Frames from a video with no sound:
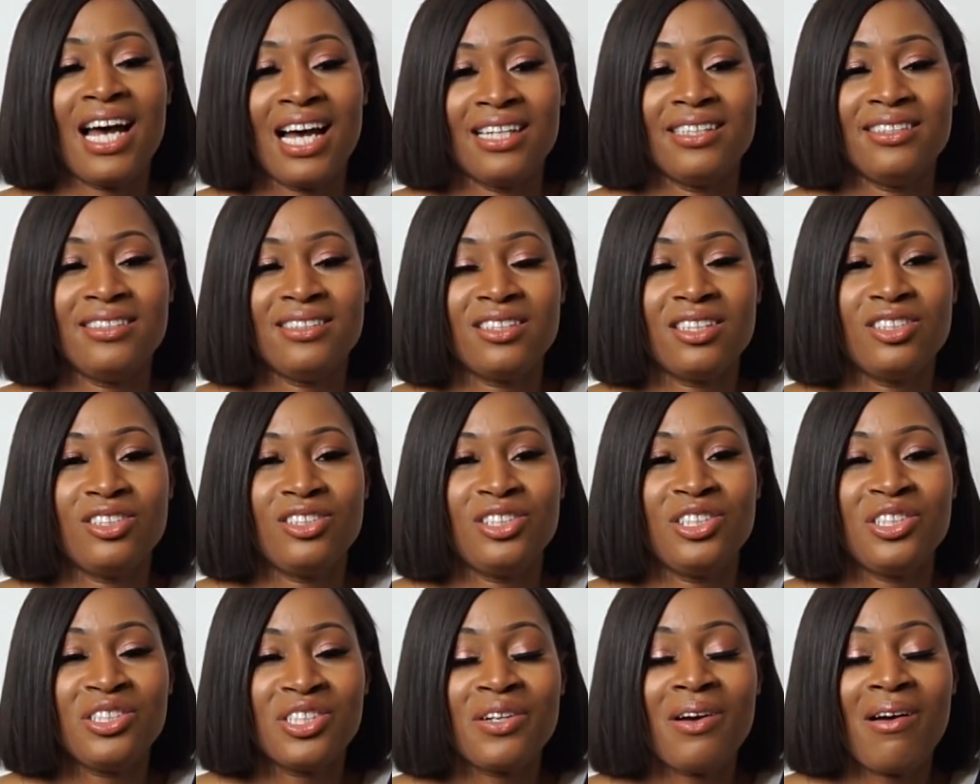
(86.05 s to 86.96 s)
And
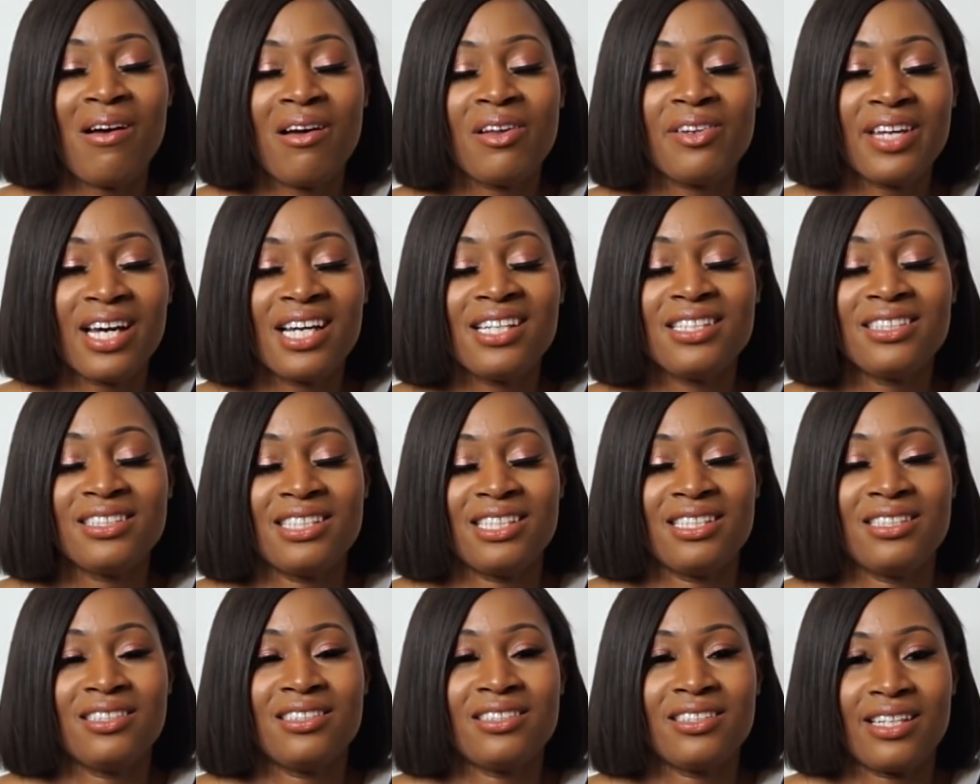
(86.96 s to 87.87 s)
do you know how nice
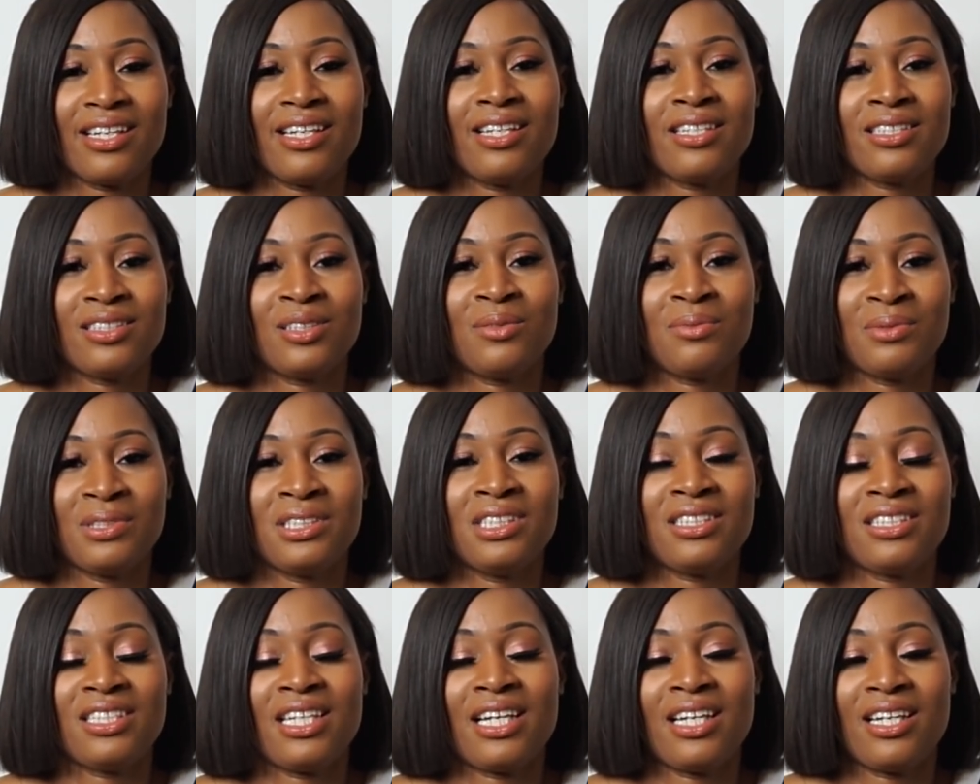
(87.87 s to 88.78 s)
it is to hear
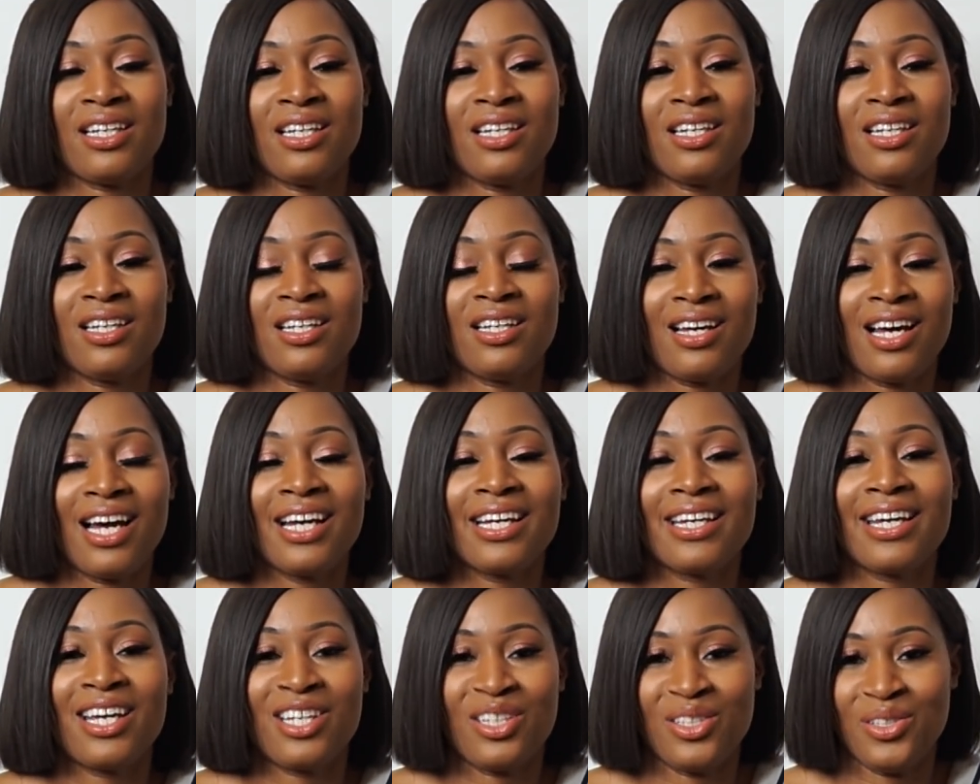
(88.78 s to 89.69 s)
someone say, I
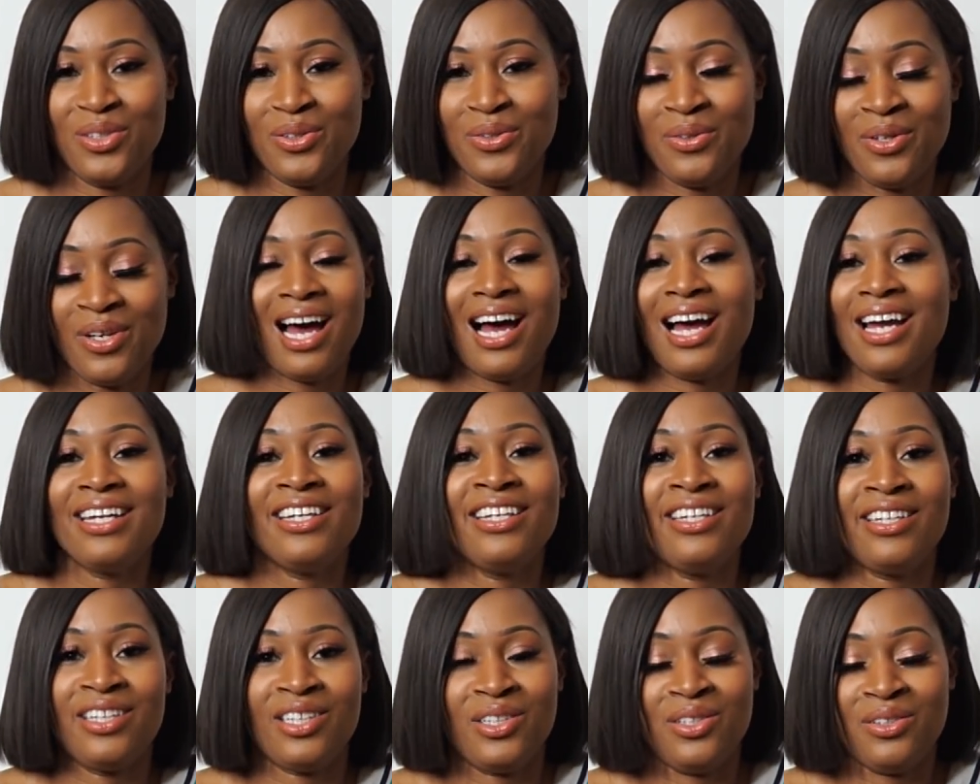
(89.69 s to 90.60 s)
get you, I
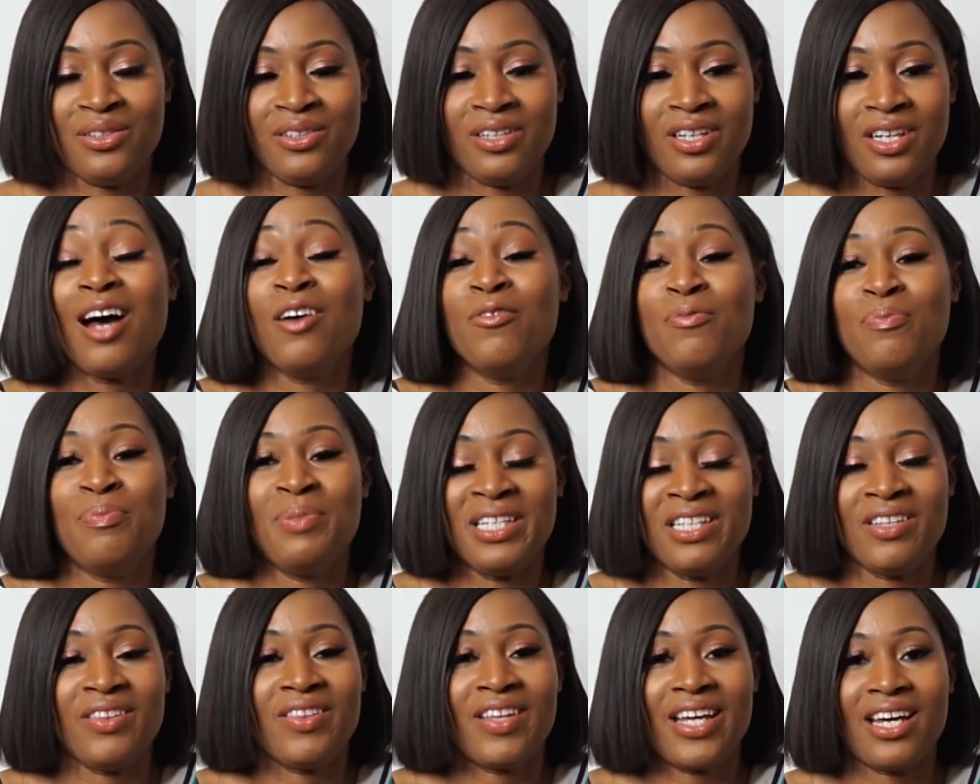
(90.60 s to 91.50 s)
hear you, I've
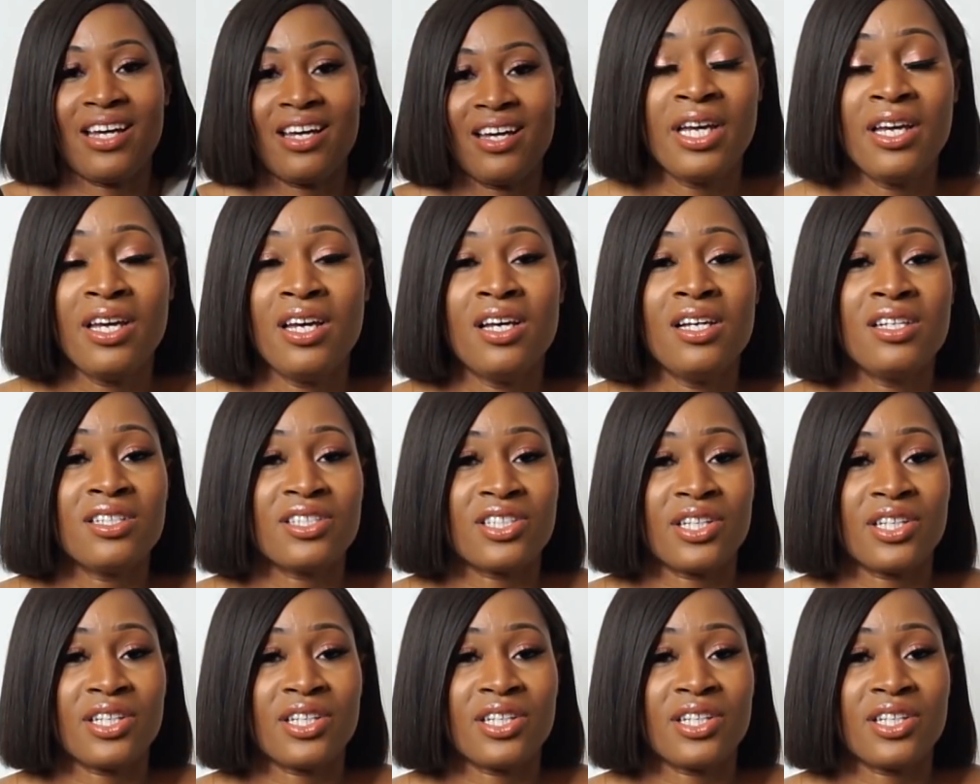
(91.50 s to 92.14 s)
been there.